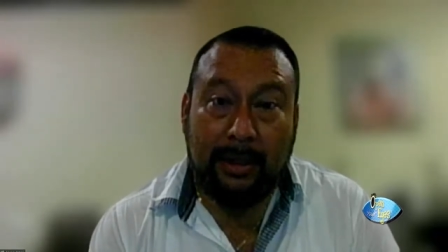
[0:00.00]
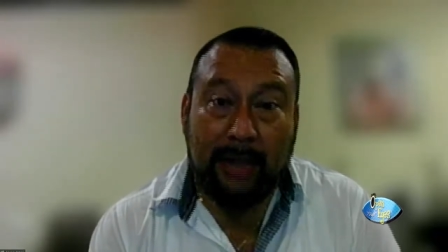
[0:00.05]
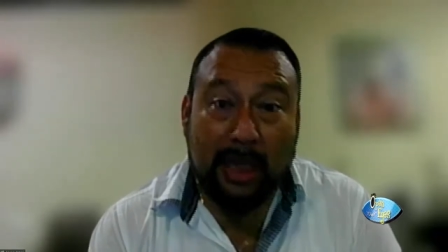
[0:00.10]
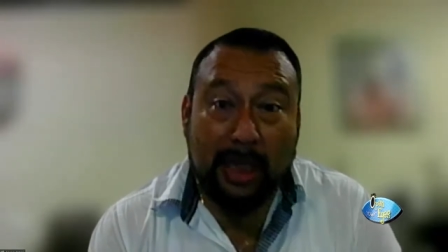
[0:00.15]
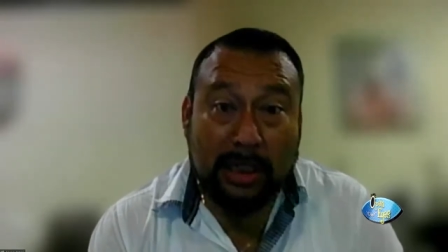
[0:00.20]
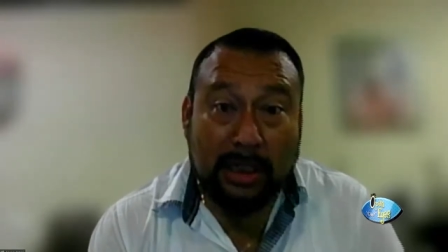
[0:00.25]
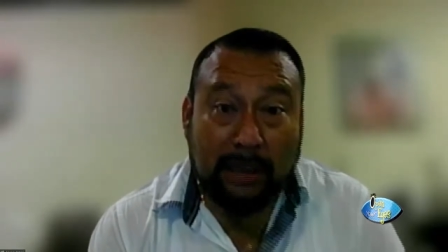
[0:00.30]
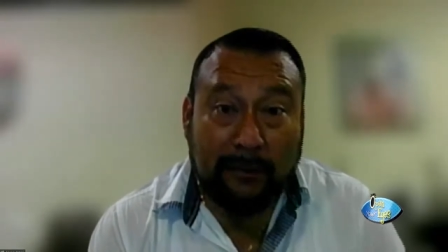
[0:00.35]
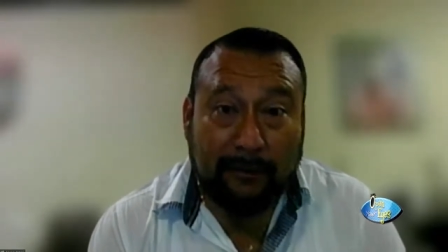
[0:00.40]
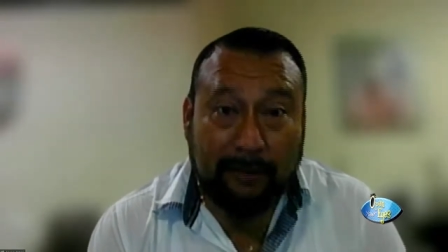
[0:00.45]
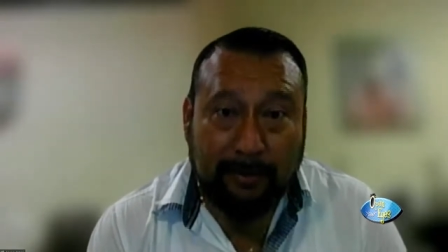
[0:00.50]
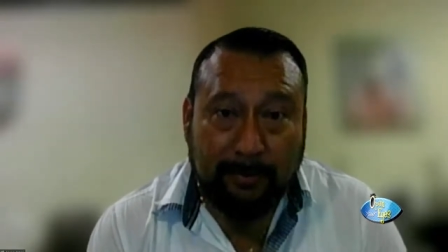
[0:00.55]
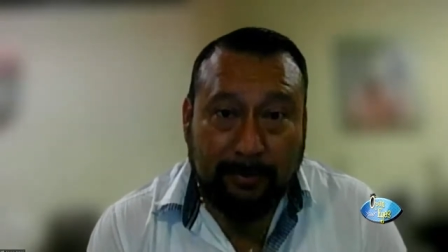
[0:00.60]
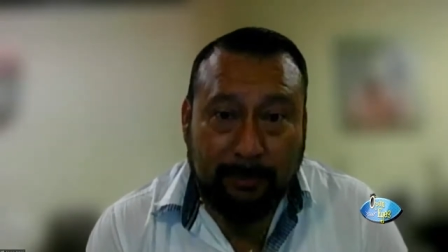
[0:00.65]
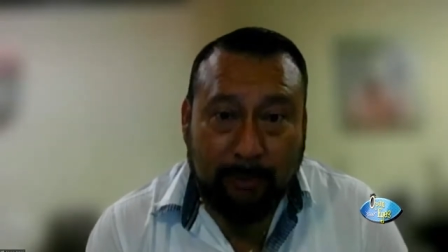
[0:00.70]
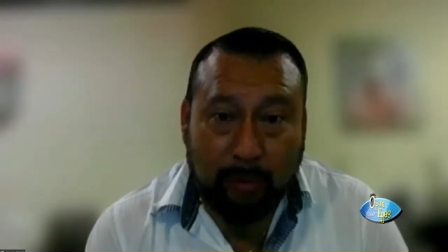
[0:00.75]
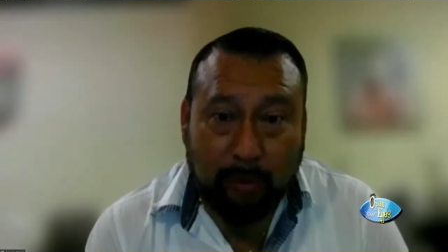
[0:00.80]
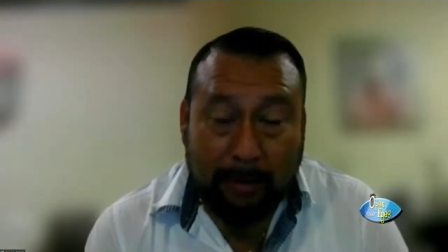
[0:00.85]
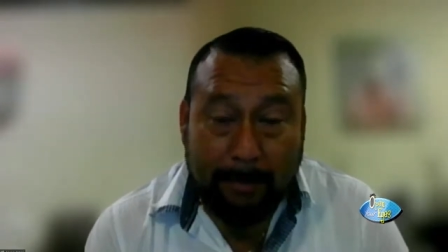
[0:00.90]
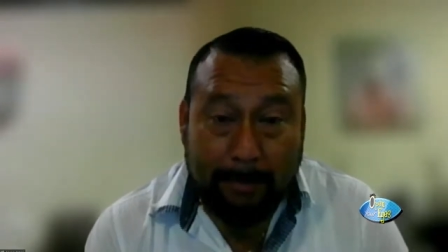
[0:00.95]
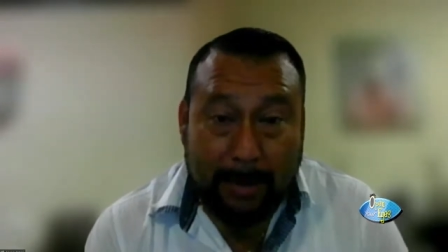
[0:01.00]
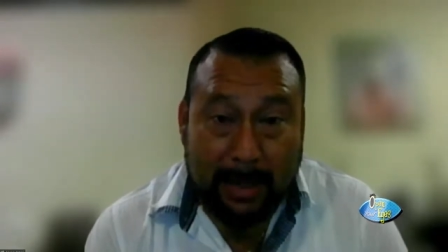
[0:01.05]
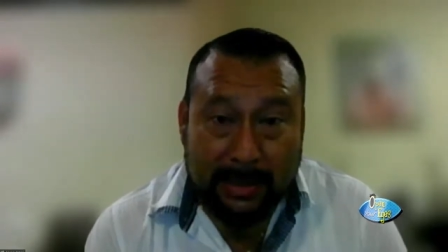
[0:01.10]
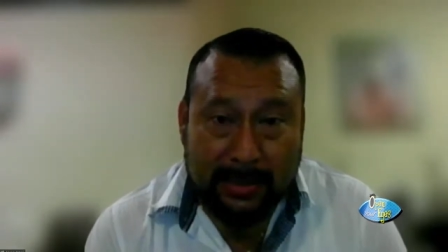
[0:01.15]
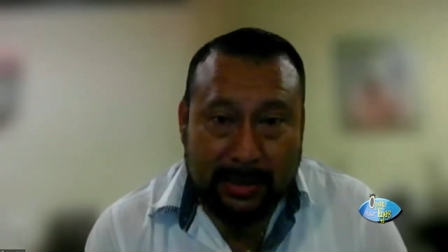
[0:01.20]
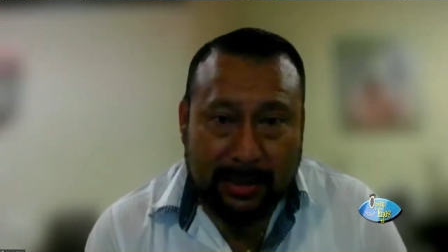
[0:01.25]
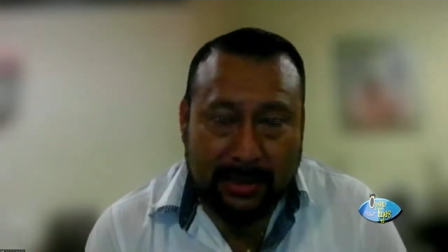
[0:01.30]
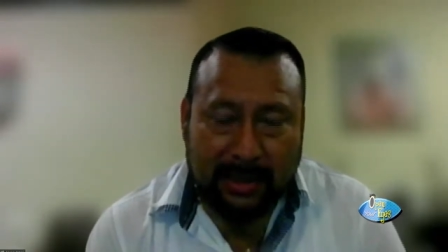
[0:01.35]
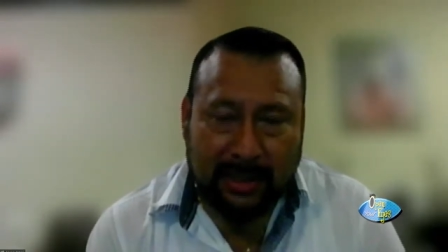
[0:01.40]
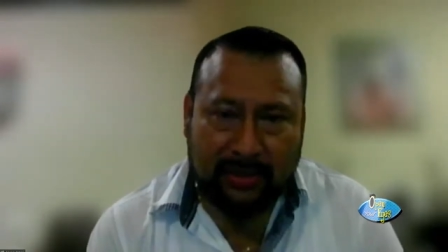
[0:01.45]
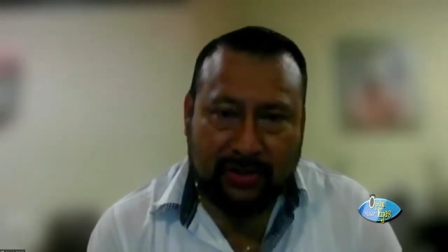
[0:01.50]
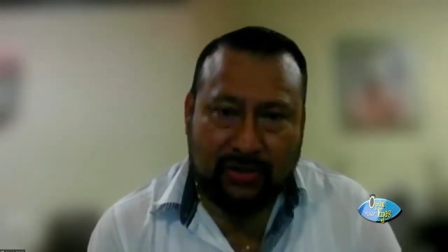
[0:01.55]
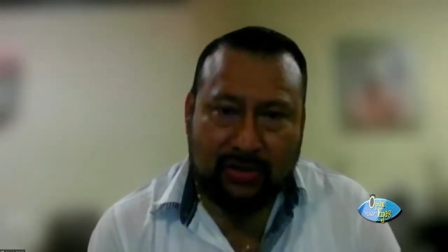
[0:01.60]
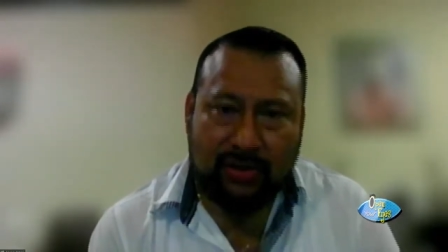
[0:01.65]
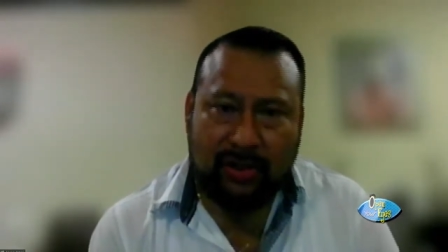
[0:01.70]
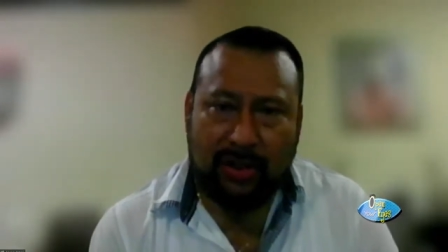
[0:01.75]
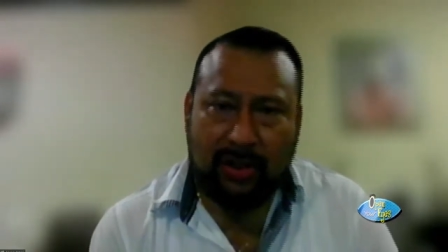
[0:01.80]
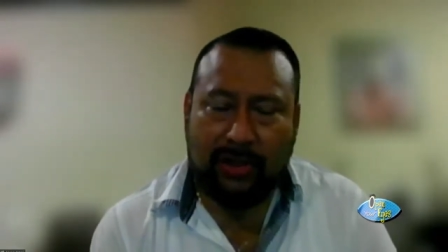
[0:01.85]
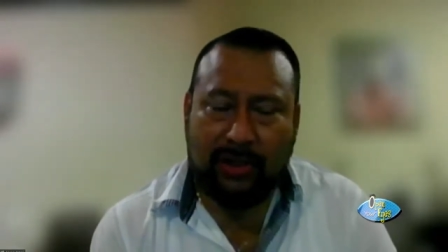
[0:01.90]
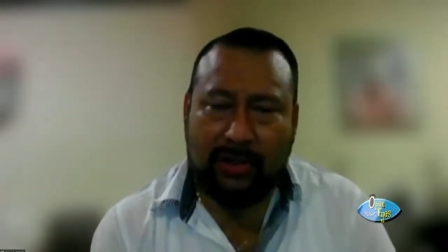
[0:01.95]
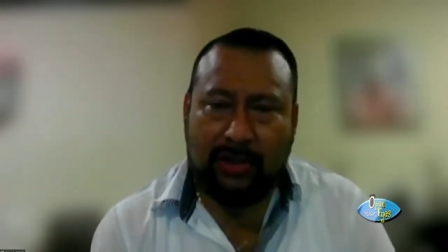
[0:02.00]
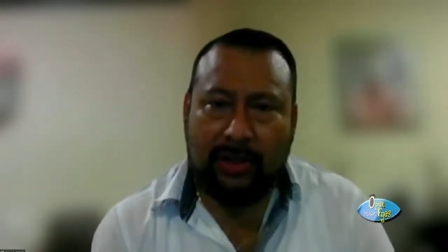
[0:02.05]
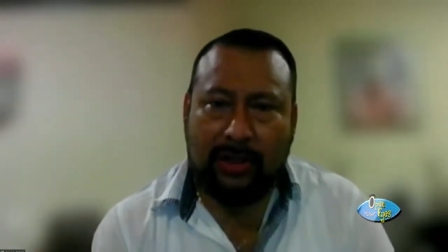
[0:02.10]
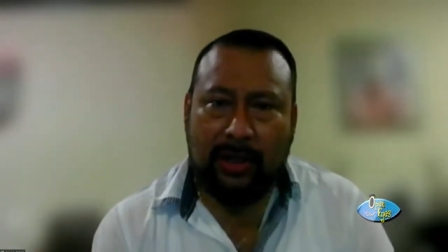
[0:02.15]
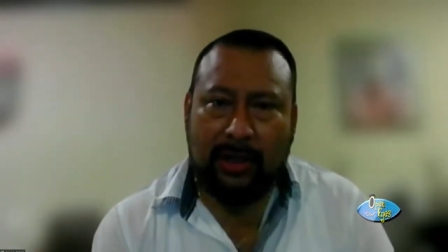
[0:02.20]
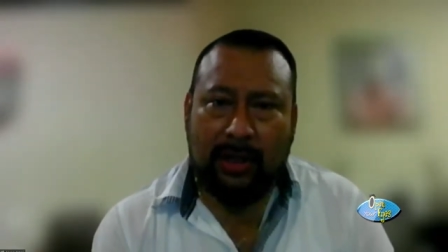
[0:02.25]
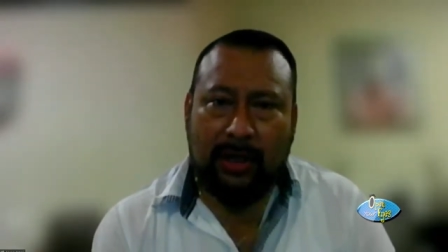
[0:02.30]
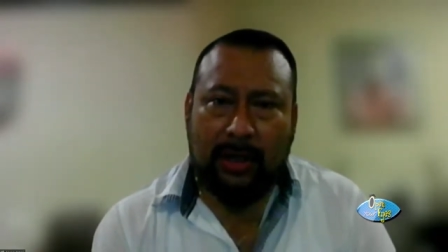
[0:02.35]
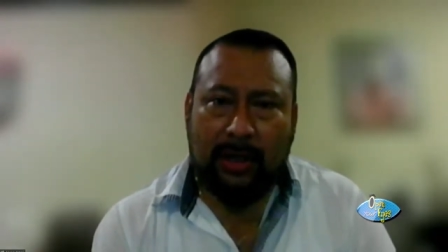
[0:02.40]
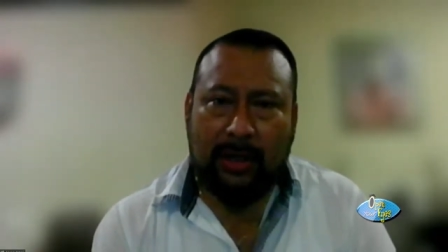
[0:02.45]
ease of doing business has changed.